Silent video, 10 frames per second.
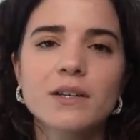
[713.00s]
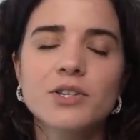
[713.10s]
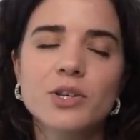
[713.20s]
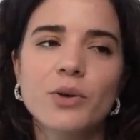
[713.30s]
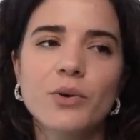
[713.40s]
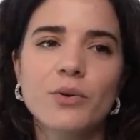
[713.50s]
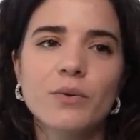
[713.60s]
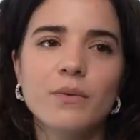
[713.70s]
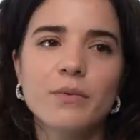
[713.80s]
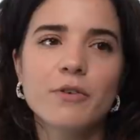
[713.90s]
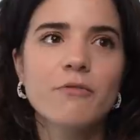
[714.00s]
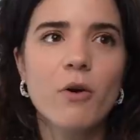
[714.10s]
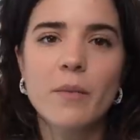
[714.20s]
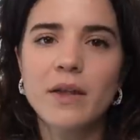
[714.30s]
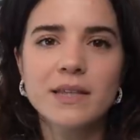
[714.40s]
to
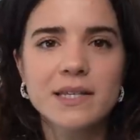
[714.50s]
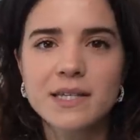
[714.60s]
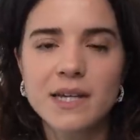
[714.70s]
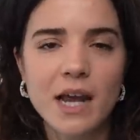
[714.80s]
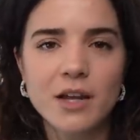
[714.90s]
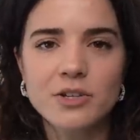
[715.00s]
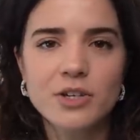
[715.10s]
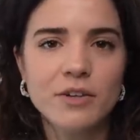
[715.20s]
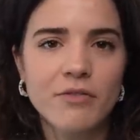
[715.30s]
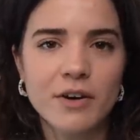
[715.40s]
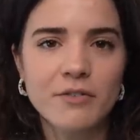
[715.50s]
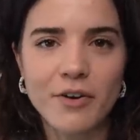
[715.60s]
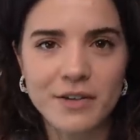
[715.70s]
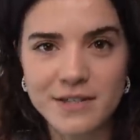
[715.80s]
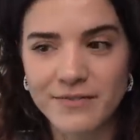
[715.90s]
perform on this stage in front of
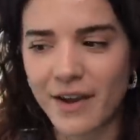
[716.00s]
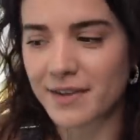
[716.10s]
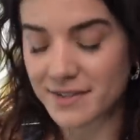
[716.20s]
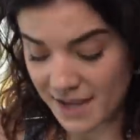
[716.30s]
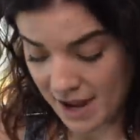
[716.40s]
all these fans.